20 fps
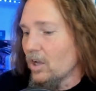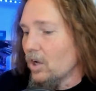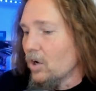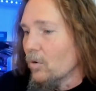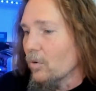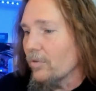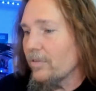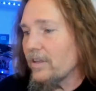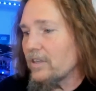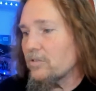
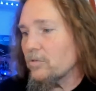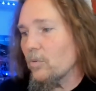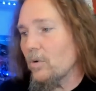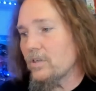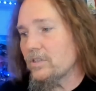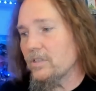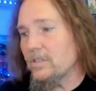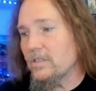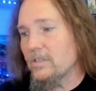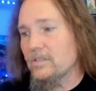Well, thanks for
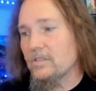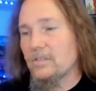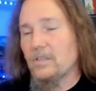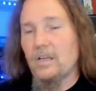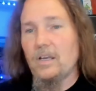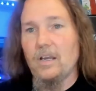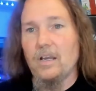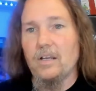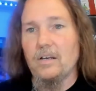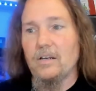watching this.
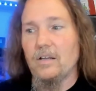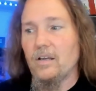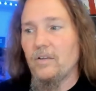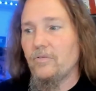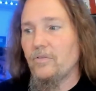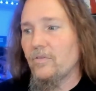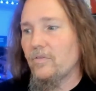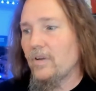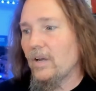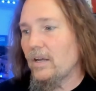And uh, if
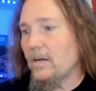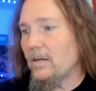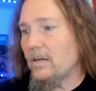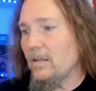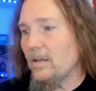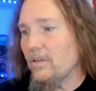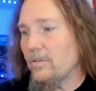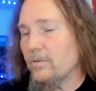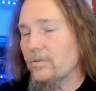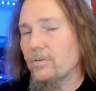you've got any
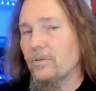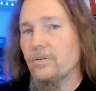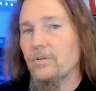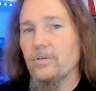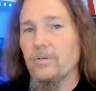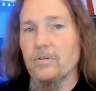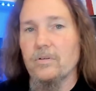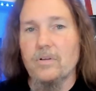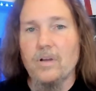other